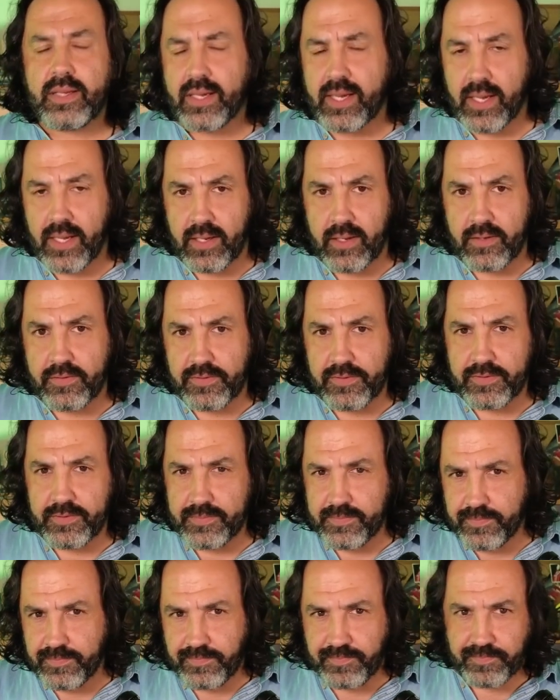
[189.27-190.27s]
kind
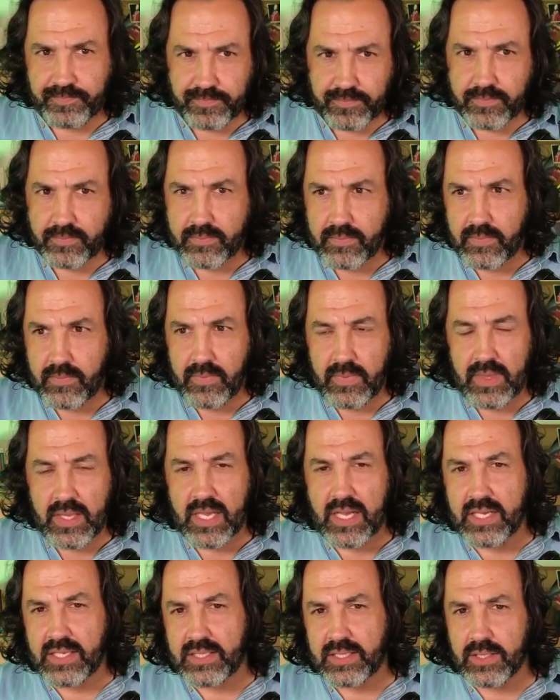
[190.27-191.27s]
of
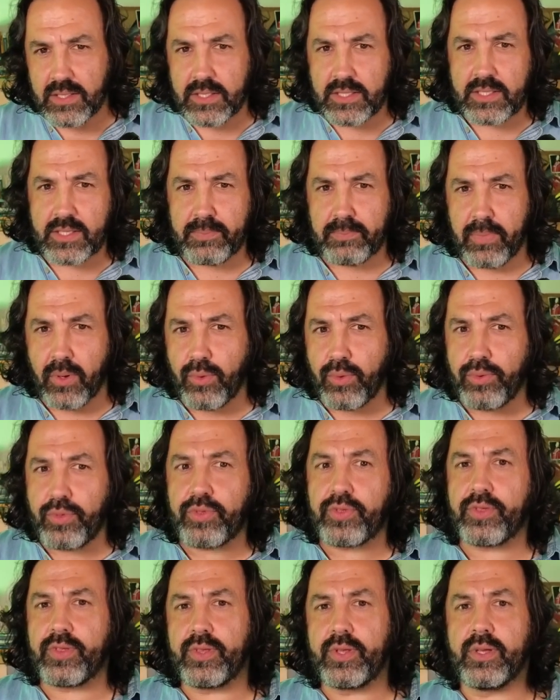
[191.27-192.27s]
adjust
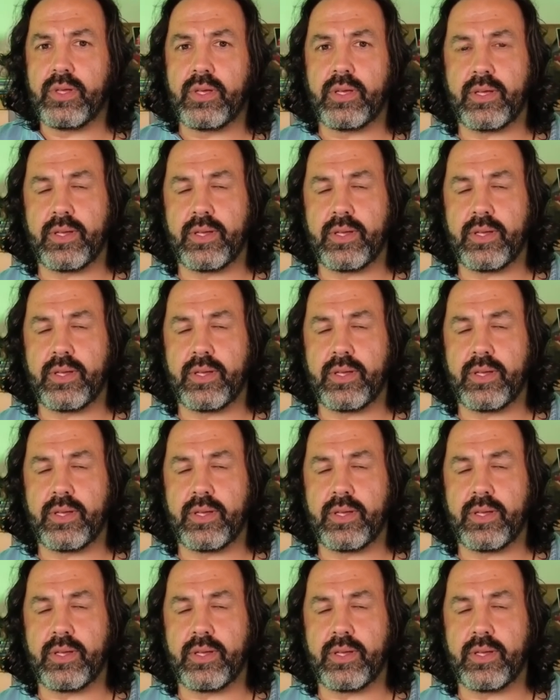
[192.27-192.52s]
both